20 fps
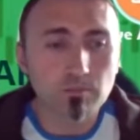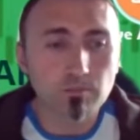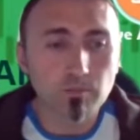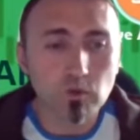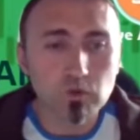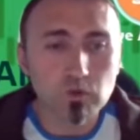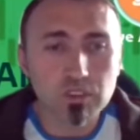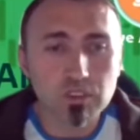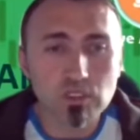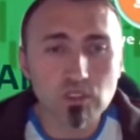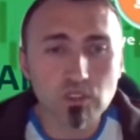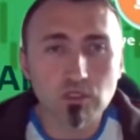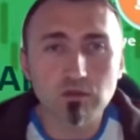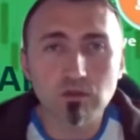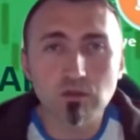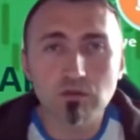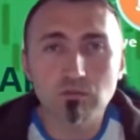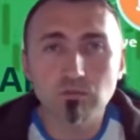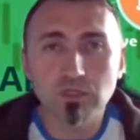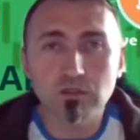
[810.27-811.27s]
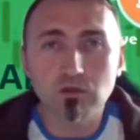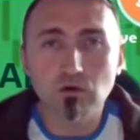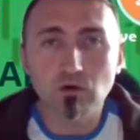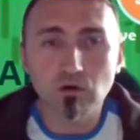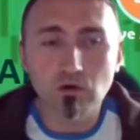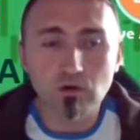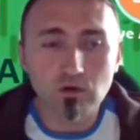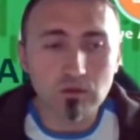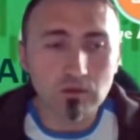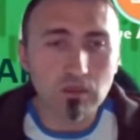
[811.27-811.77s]
positioned in
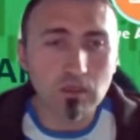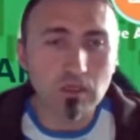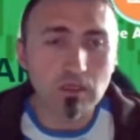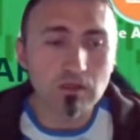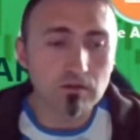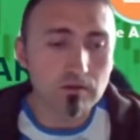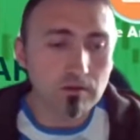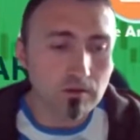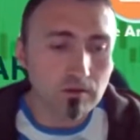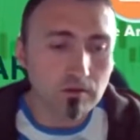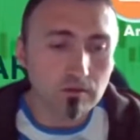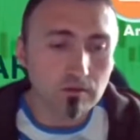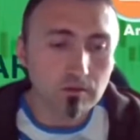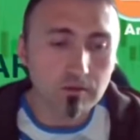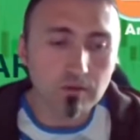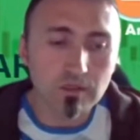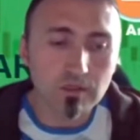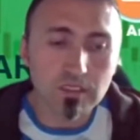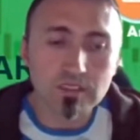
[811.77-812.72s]
Bitcoin, and the